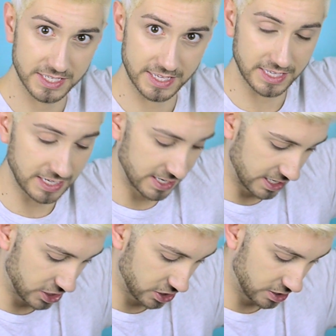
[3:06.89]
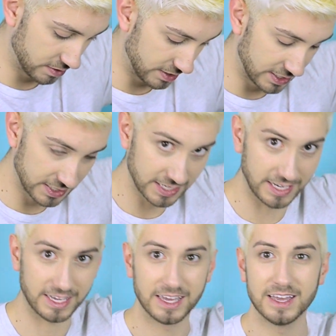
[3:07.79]
is that the conditioner, this is
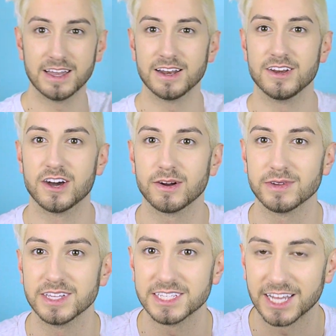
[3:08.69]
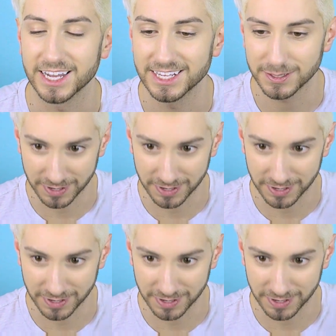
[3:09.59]
like not really science,